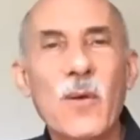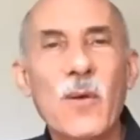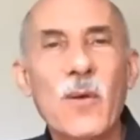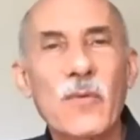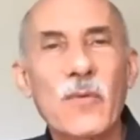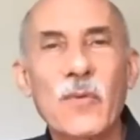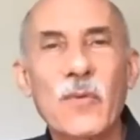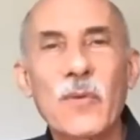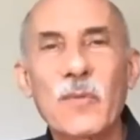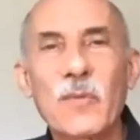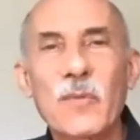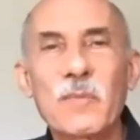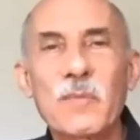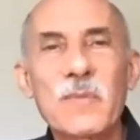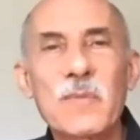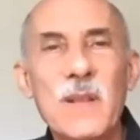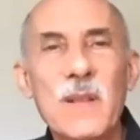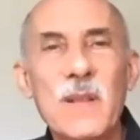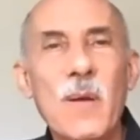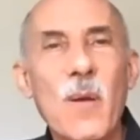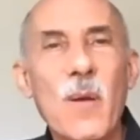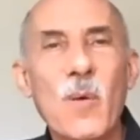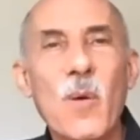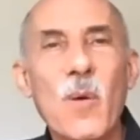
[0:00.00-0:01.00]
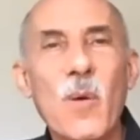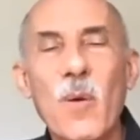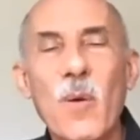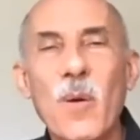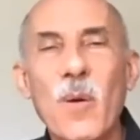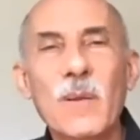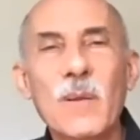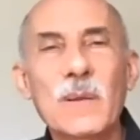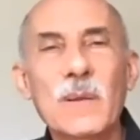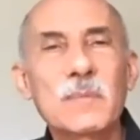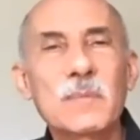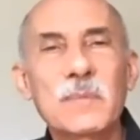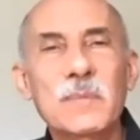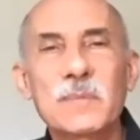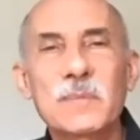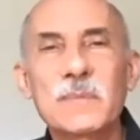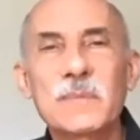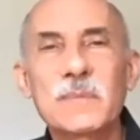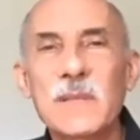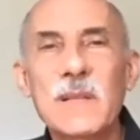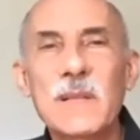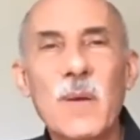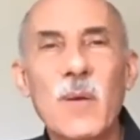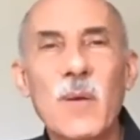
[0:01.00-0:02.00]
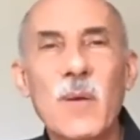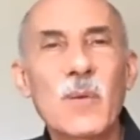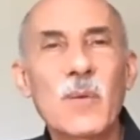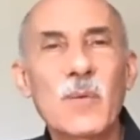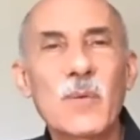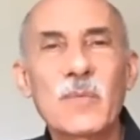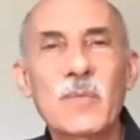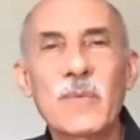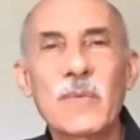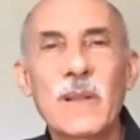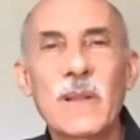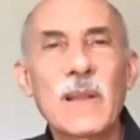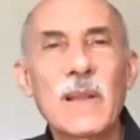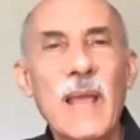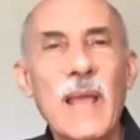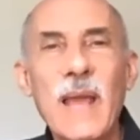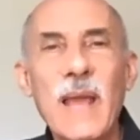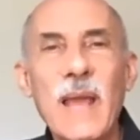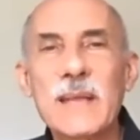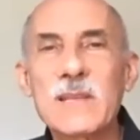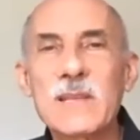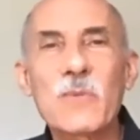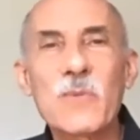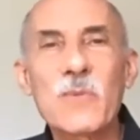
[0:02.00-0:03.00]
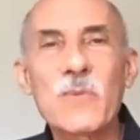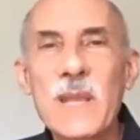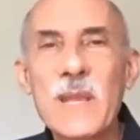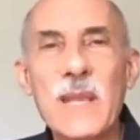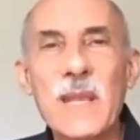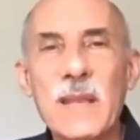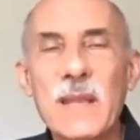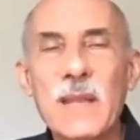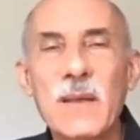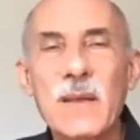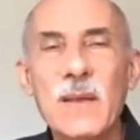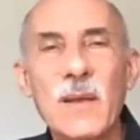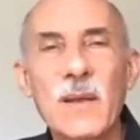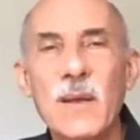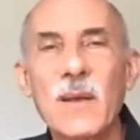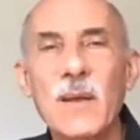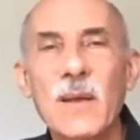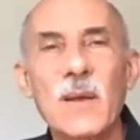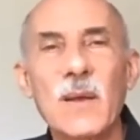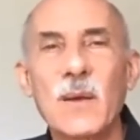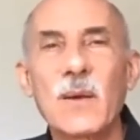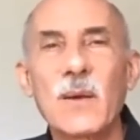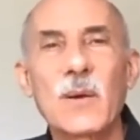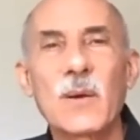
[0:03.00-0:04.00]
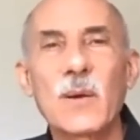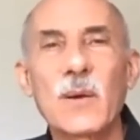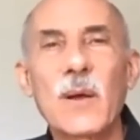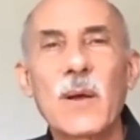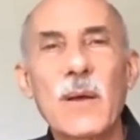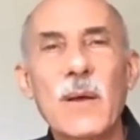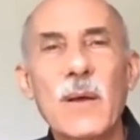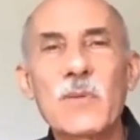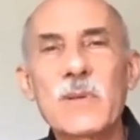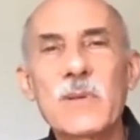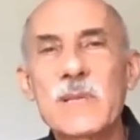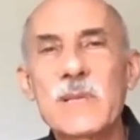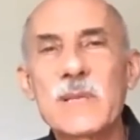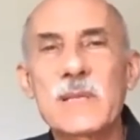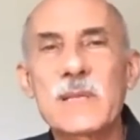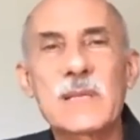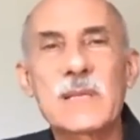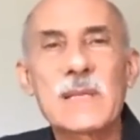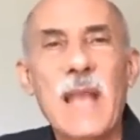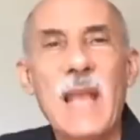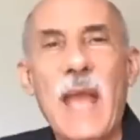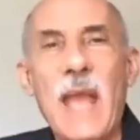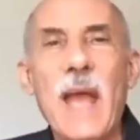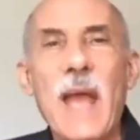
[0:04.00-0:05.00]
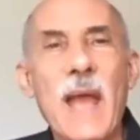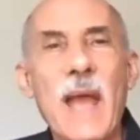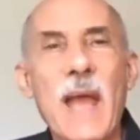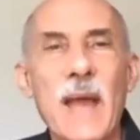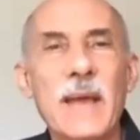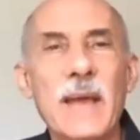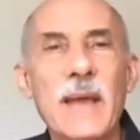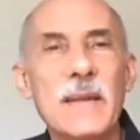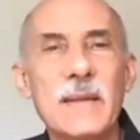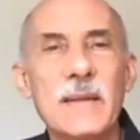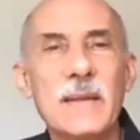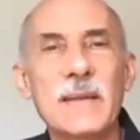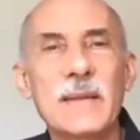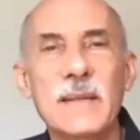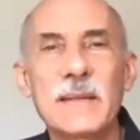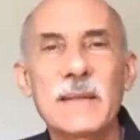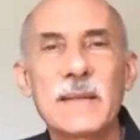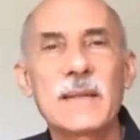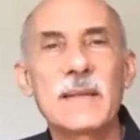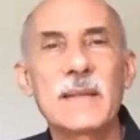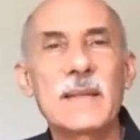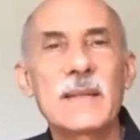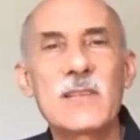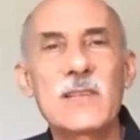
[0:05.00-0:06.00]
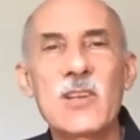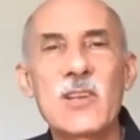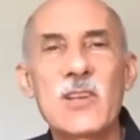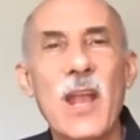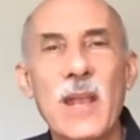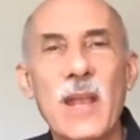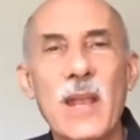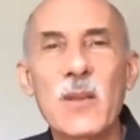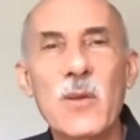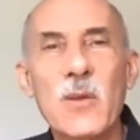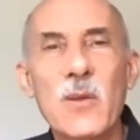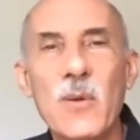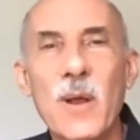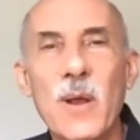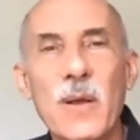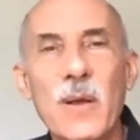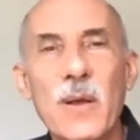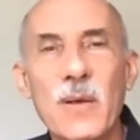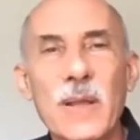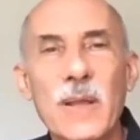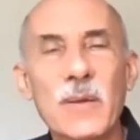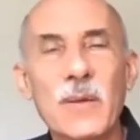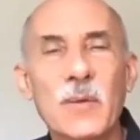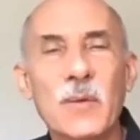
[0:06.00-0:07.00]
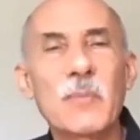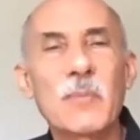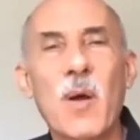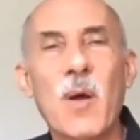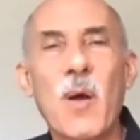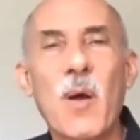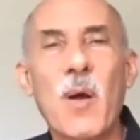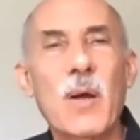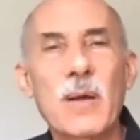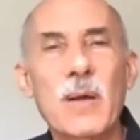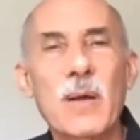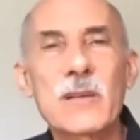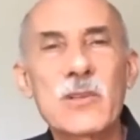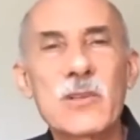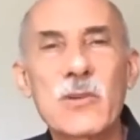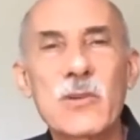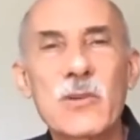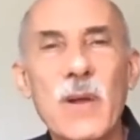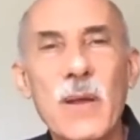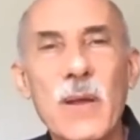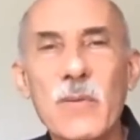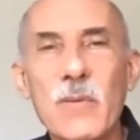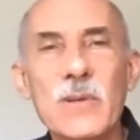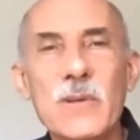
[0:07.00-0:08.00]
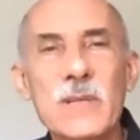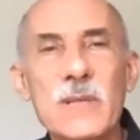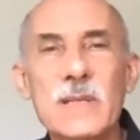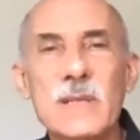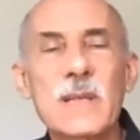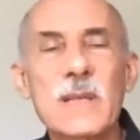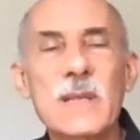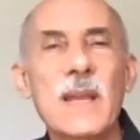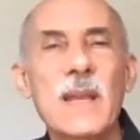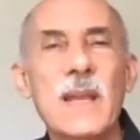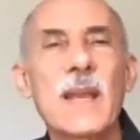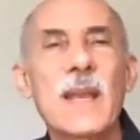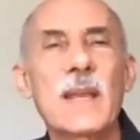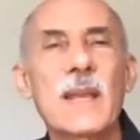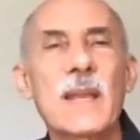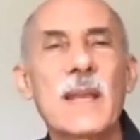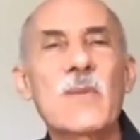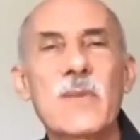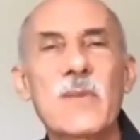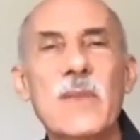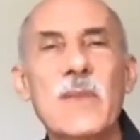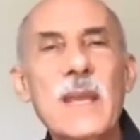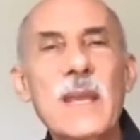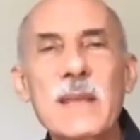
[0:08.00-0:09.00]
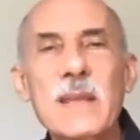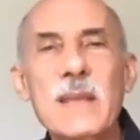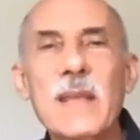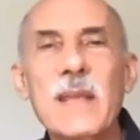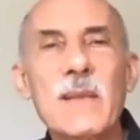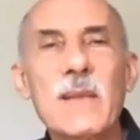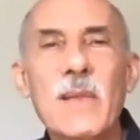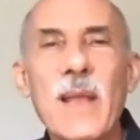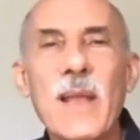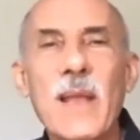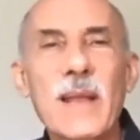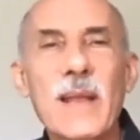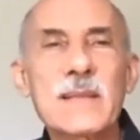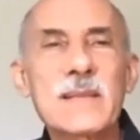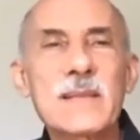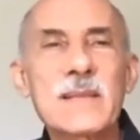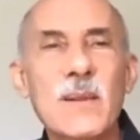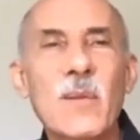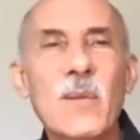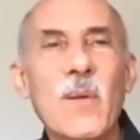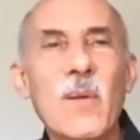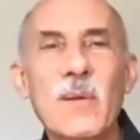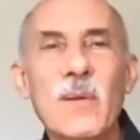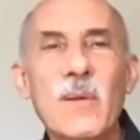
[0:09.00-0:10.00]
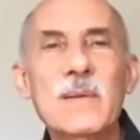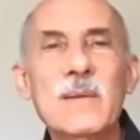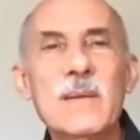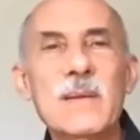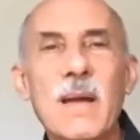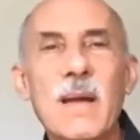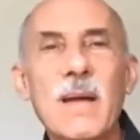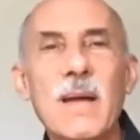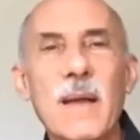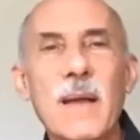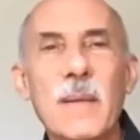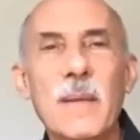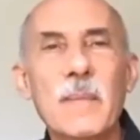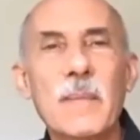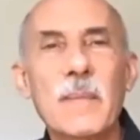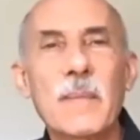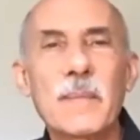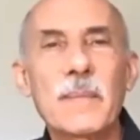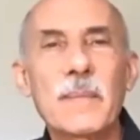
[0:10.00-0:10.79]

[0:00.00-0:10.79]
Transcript: for, all, last week, or I was sad in January or March, and you think they last a long time,